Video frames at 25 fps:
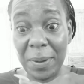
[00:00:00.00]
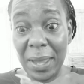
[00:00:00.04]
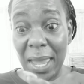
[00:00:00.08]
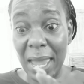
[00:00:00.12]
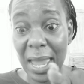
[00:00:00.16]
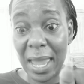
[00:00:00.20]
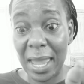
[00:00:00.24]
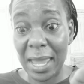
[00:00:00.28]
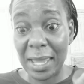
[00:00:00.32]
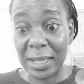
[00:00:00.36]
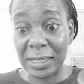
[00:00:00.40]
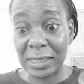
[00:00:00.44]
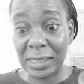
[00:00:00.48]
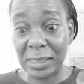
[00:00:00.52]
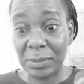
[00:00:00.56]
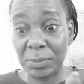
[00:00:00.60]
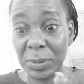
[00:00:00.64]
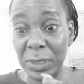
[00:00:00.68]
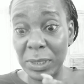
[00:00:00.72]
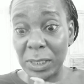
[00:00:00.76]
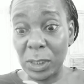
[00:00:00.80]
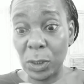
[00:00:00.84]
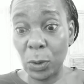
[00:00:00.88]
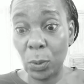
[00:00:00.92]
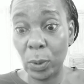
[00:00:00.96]
passed
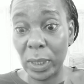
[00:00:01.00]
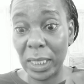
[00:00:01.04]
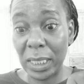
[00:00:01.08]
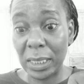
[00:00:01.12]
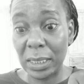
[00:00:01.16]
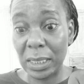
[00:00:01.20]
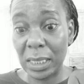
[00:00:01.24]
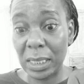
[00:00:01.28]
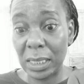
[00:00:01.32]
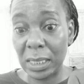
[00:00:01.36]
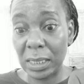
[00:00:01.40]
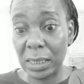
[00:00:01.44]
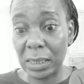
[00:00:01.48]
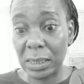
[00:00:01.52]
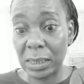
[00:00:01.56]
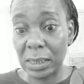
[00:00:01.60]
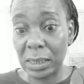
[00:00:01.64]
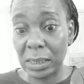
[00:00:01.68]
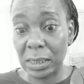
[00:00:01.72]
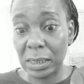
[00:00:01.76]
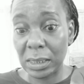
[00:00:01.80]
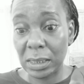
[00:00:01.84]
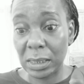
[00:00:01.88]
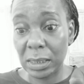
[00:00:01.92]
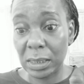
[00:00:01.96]
between
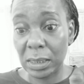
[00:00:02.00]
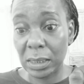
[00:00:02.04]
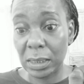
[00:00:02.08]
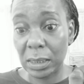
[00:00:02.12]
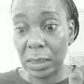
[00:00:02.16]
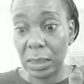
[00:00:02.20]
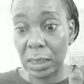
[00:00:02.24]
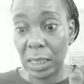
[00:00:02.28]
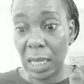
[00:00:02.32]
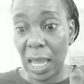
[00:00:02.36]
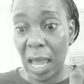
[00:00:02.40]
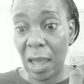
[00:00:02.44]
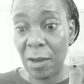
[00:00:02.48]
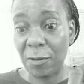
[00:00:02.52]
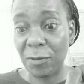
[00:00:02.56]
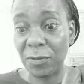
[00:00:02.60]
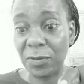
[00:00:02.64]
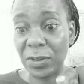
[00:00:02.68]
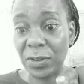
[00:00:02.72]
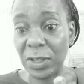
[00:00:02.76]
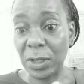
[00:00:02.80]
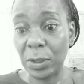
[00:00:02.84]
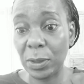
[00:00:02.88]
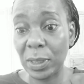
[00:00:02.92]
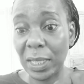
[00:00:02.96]
this. I
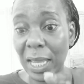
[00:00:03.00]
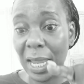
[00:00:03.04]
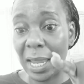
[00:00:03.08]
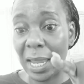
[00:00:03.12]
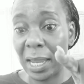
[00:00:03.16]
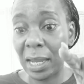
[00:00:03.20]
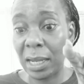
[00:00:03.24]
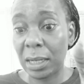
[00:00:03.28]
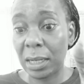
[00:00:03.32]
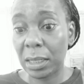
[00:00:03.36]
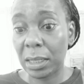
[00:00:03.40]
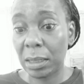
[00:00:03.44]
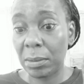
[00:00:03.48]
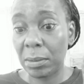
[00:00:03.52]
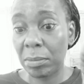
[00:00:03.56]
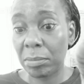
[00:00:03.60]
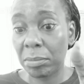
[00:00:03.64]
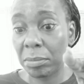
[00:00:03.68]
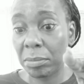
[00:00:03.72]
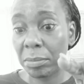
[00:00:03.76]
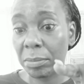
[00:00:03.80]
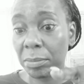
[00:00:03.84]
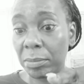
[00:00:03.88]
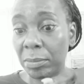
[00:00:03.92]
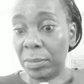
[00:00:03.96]
feel like
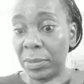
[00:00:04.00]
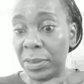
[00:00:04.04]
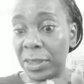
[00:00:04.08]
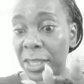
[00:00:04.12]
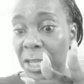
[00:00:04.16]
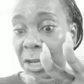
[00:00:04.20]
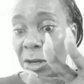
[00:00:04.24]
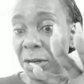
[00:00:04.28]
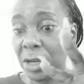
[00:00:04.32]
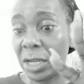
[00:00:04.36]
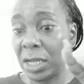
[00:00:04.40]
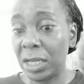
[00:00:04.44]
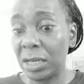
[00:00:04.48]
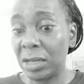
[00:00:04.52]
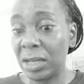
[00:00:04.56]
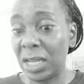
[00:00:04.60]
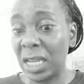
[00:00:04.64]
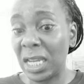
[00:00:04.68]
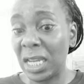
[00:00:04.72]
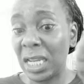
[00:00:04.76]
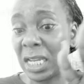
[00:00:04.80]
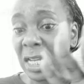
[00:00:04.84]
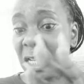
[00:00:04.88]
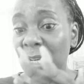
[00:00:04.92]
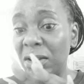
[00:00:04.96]

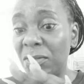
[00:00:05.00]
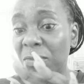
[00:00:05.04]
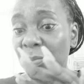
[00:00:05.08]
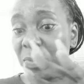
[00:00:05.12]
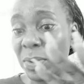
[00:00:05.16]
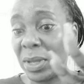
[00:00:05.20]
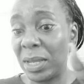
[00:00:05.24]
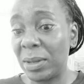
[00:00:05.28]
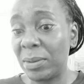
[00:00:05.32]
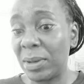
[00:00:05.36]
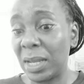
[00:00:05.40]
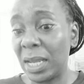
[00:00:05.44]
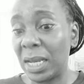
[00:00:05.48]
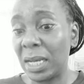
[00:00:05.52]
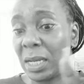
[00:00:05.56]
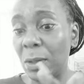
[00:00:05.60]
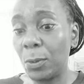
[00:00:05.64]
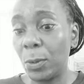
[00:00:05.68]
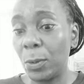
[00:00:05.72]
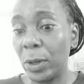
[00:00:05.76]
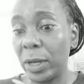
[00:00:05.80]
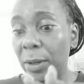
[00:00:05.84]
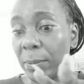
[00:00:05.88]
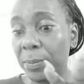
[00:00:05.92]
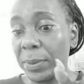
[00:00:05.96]
it could have been
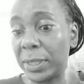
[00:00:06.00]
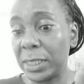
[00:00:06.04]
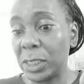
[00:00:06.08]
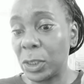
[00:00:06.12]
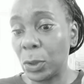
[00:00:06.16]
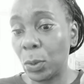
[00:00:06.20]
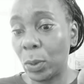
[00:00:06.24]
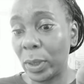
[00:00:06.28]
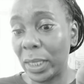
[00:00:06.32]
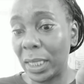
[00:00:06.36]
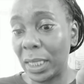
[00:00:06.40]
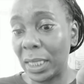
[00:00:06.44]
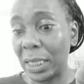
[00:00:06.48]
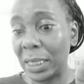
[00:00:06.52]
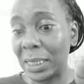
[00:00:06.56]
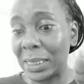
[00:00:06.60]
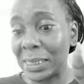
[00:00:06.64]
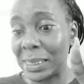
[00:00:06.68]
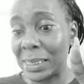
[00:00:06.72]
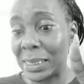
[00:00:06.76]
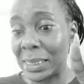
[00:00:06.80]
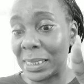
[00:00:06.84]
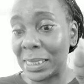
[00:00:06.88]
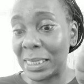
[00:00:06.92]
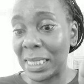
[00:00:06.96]
anywhere between
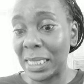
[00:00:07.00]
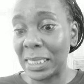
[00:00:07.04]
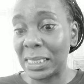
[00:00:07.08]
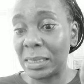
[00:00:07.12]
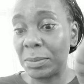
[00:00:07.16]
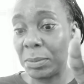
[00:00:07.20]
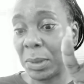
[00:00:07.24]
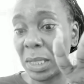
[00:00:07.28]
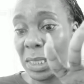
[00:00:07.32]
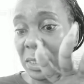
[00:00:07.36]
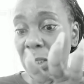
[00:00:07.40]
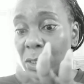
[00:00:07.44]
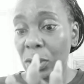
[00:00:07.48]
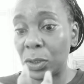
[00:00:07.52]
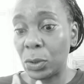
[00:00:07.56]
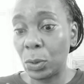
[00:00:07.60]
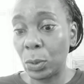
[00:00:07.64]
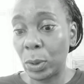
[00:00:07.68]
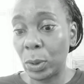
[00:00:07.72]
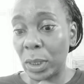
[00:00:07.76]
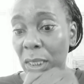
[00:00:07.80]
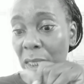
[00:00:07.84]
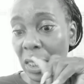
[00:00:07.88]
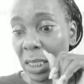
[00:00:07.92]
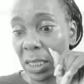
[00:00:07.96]
6 months
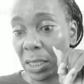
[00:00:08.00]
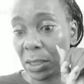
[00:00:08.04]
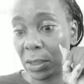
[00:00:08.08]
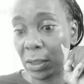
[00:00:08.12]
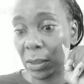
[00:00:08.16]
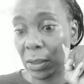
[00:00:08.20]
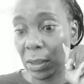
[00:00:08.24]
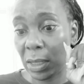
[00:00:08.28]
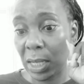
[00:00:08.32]
to a year.